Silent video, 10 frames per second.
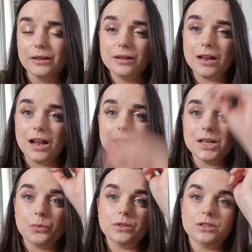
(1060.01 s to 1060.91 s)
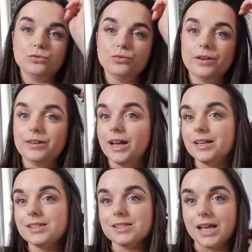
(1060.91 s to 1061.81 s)
of the calendar wasn't very
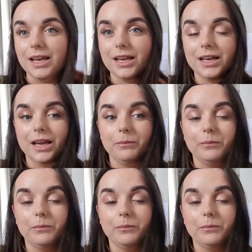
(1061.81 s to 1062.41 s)
exciting